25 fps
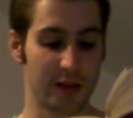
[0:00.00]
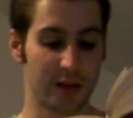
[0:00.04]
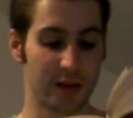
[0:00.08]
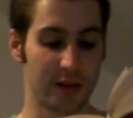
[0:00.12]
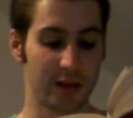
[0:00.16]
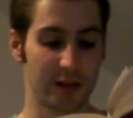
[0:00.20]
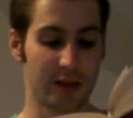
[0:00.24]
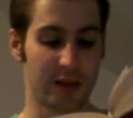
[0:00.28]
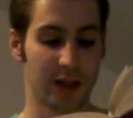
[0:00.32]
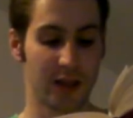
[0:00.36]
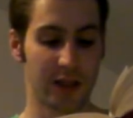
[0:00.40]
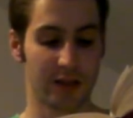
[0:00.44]

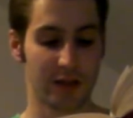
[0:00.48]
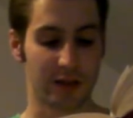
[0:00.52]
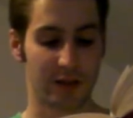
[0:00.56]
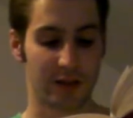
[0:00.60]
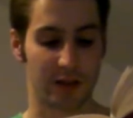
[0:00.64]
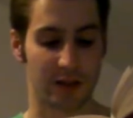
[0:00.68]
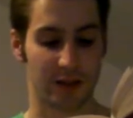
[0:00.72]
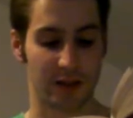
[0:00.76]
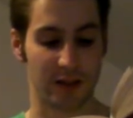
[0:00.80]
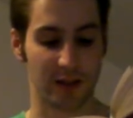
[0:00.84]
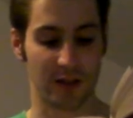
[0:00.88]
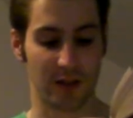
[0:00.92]

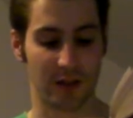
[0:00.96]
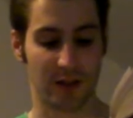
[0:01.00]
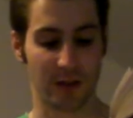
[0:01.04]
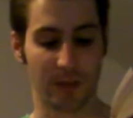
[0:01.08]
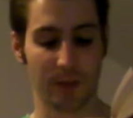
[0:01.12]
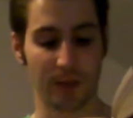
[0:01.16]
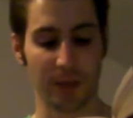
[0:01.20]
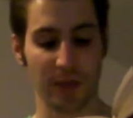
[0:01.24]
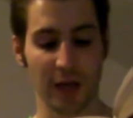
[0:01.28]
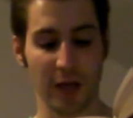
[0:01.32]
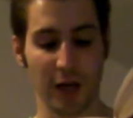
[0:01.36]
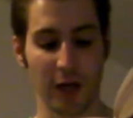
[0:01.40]
intestacy,
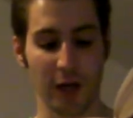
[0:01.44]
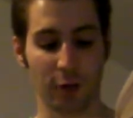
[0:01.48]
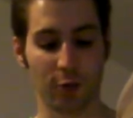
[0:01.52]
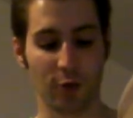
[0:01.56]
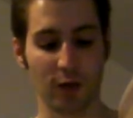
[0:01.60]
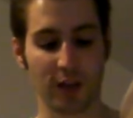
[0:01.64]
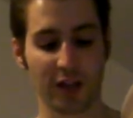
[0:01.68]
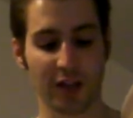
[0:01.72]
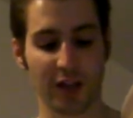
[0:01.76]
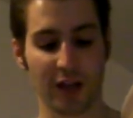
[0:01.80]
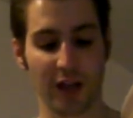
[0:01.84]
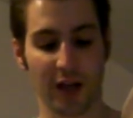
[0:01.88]
in
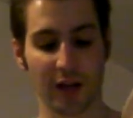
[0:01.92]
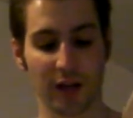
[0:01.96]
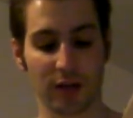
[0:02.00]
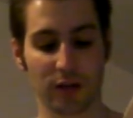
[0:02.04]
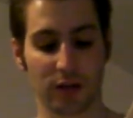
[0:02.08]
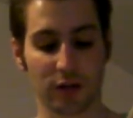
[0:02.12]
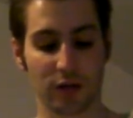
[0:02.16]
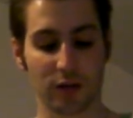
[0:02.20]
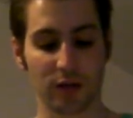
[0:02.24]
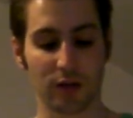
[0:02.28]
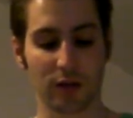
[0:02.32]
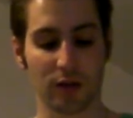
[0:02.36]
which
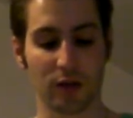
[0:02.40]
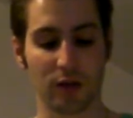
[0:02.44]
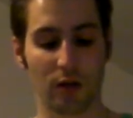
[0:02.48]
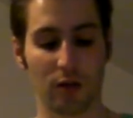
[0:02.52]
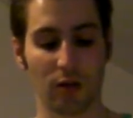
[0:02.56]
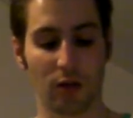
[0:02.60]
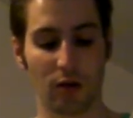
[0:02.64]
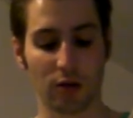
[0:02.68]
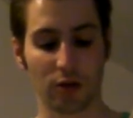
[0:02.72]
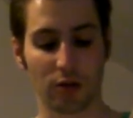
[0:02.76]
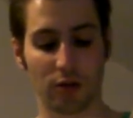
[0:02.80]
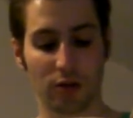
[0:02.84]
case
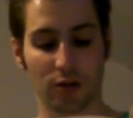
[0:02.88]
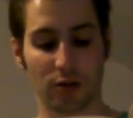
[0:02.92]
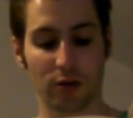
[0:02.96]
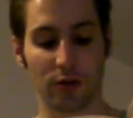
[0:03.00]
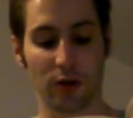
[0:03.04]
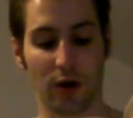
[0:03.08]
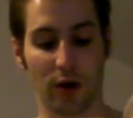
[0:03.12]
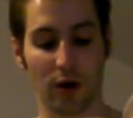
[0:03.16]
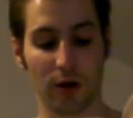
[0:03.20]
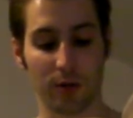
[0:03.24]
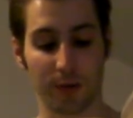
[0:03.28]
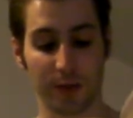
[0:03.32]
Lord
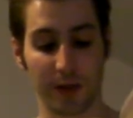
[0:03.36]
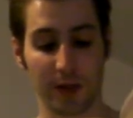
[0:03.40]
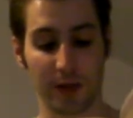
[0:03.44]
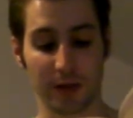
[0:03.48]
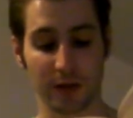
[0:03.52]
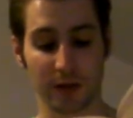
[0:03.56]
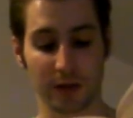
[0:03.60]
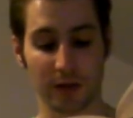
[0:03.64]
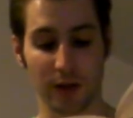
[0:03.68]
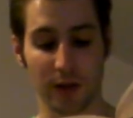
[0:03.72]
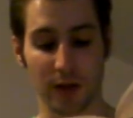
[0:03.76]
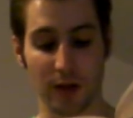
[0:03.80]

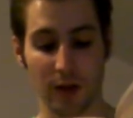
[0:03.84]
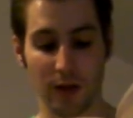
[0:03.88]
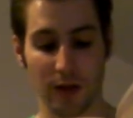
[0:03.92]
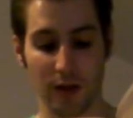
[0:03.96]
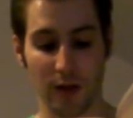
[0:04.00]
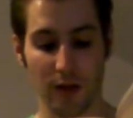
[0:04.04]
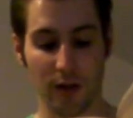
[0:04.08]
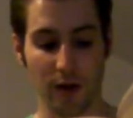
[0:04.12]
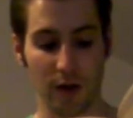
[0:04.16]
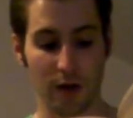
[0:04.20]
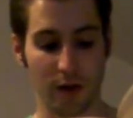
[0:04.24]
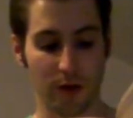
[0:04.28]
Godalming,
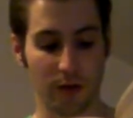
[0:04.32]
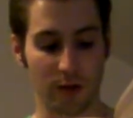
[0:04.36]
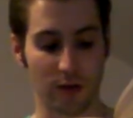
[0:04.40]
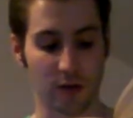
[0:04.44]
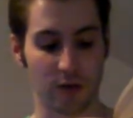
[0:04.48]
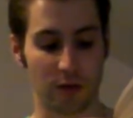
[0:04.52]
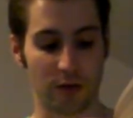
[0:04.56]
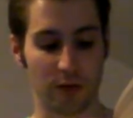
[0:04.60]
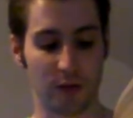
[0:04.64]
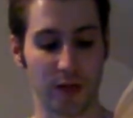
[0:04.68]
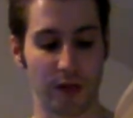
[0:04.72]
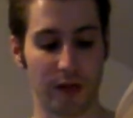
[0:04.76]
though
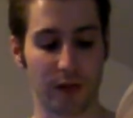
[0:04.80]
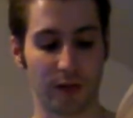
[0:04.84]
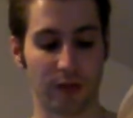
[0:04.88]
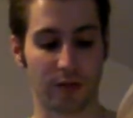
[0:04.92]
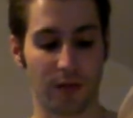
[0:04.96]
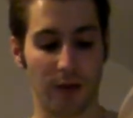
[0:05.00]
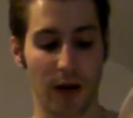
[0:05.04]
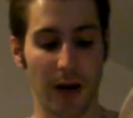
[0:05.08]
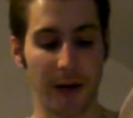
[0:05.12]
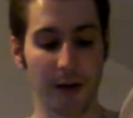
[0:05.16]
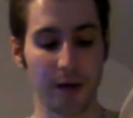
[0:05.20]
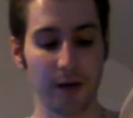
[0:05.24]
so dear a
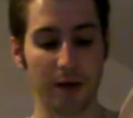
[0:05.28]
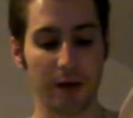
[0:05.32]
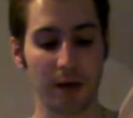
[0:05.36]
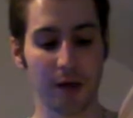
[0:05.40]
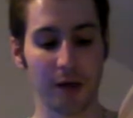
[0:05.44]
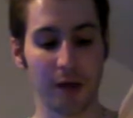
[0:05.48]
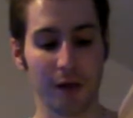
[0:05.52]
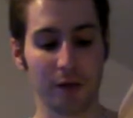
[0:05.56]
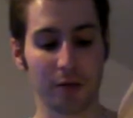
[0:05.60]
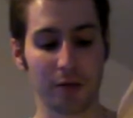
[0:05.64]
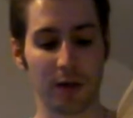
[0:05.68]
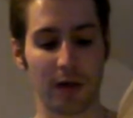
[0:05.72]
friend,
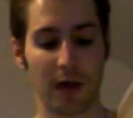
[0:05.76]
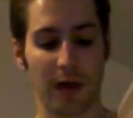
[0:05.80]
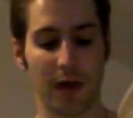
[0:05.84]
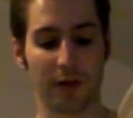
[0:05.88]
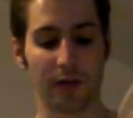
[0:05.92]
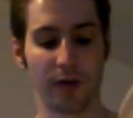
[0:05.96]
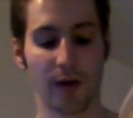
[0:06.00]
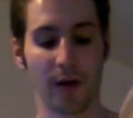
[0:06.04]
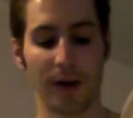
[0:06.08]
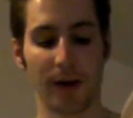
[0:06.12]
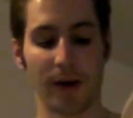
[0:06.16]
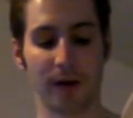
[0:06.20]
would
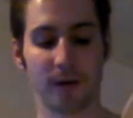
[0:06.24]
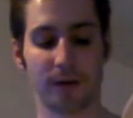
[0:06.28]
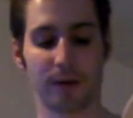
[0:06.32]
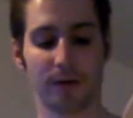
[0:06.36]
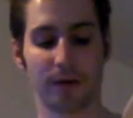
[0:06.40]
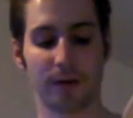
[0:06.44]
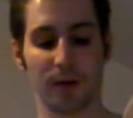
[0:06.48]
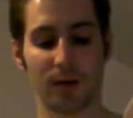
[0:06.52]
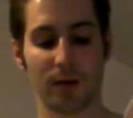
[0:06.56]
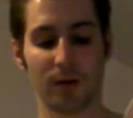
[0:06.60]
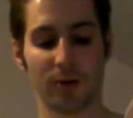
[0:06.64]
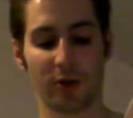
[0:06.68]
have had
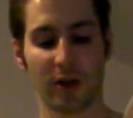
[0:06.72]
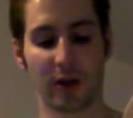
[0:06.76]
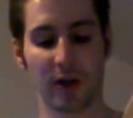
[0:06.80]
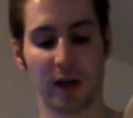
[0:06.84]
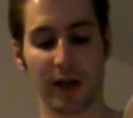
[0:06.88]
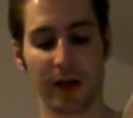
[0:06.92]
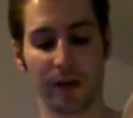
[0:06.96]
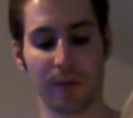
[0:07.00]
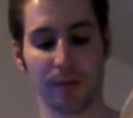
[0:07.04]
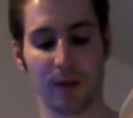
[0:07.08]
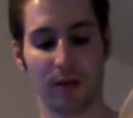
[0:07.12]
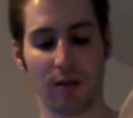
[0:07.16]
no
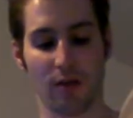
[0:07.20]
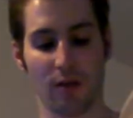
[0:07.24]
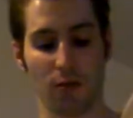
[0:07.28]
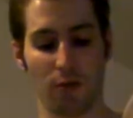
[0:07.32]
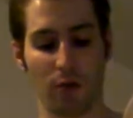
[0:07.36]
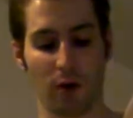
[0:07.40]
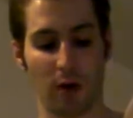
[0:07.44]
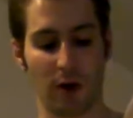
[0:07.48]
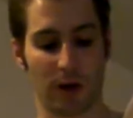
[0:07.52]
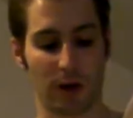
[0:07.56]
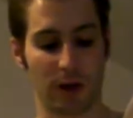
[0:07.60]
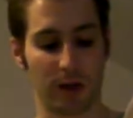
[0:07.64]
claim in the
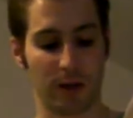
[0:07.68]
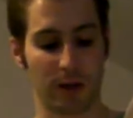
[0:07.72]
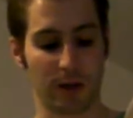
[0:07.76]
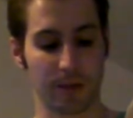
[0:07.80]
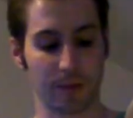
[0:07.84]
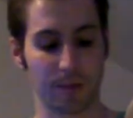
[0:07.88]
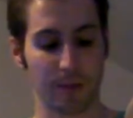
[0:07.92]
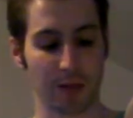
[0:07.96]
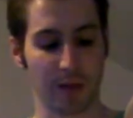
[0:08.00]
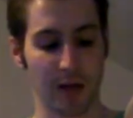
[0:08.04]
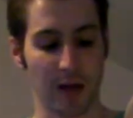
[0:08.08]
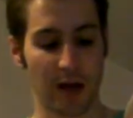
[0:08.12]
world,
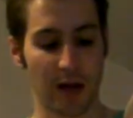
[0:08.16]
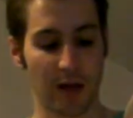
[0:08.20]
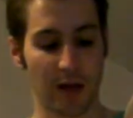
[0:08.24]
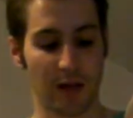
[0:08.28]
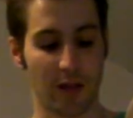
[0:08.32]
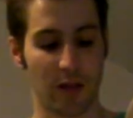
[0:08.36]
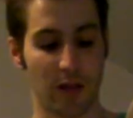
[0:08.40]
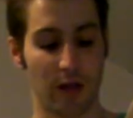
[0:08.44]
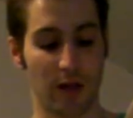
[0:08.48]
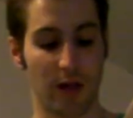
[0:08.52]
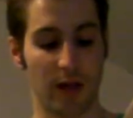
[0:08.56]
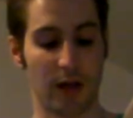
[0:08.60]

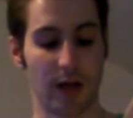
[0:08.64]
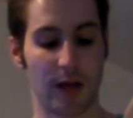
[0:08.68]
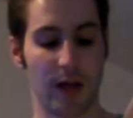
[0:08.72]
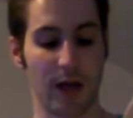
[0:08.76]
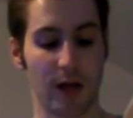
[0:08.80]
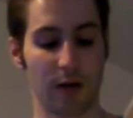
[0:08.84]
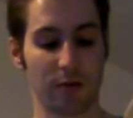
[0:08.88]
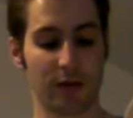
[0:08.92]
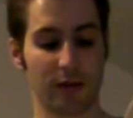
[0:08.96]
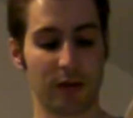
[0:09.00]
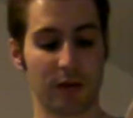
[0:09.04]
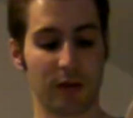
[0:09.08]
and the
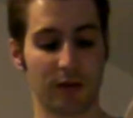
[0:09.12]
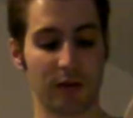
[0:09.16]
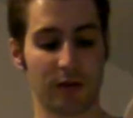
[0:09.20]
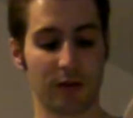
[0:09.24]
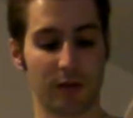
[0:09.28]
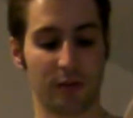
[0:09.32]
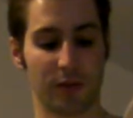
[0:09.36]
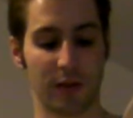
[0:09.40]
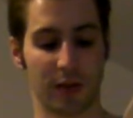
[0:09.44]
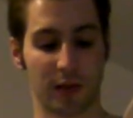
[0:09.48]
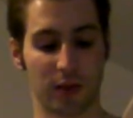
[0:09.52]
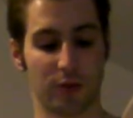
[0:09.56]
inheritors,
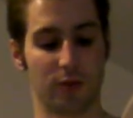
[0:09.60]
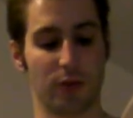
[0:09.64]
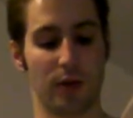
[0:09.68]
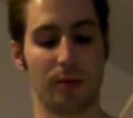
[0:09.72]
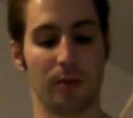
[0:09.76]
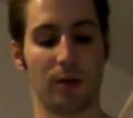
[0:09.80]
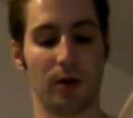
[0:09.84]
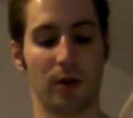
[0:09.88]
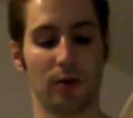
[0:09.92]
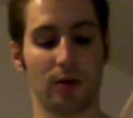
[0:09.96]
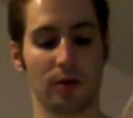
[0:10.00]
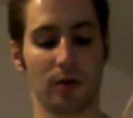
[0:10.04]
being
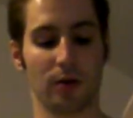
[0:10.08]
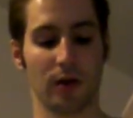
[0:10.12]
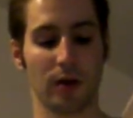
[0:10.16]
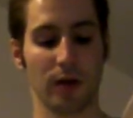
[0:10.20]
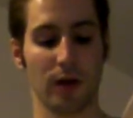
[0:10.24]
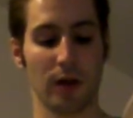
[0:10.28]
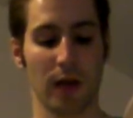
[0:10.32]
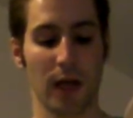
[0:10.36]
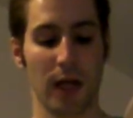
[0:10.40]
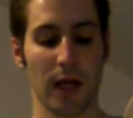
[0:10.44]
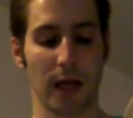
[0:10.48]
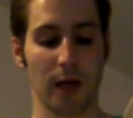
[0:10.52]
remote,
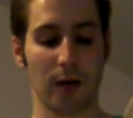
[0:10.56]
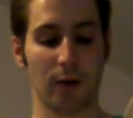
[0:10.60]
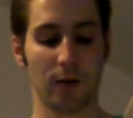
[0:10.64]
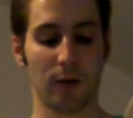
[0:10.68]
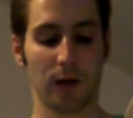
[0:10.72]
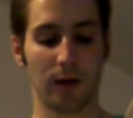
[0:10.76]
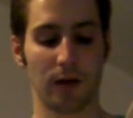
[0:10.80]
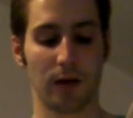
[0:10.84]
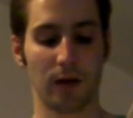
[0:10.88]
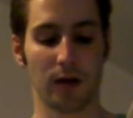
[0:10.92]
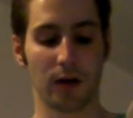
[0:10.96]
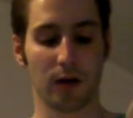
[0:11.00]

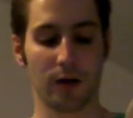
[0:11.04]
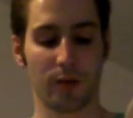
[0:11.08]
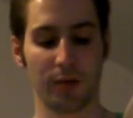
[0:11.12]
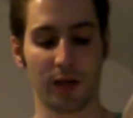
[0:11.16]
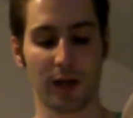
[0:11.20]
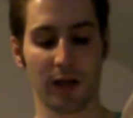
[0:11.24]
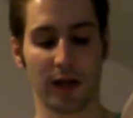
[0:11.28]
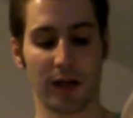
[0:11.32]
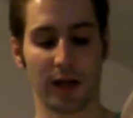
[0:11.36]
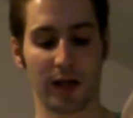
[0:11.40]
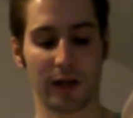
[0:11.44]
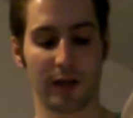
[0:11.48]
would not be
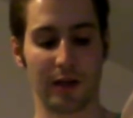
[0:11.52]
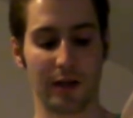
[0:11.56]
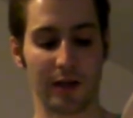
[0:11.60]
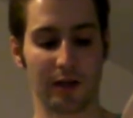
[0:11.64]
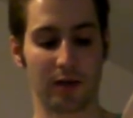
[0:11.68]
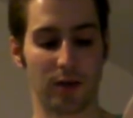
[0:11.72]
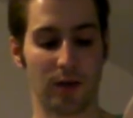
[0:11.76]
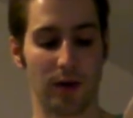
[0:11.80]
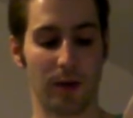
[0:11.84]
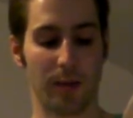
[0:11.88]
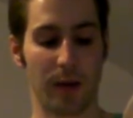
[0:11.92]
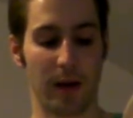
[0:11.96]
likely
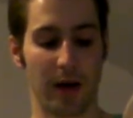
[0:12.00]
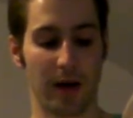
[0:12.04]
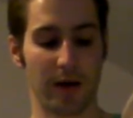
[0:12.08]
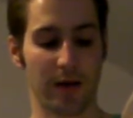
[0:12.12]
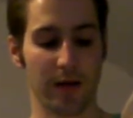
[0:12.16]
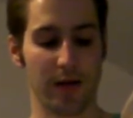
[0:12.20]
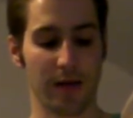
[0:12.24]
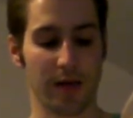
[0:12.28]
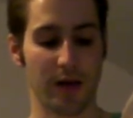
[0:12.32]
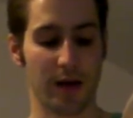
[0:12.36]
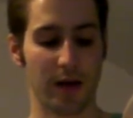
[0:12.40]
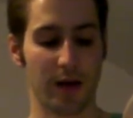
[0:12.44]
to
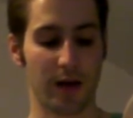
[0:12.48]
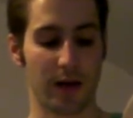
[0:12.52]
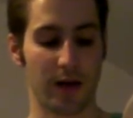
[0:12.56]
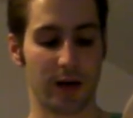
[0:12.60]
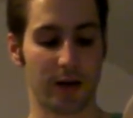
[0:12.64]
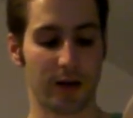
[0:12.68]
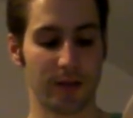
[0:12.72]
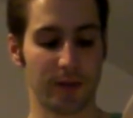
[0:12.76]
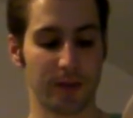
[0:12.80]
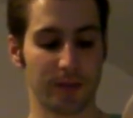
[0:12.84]
abandon their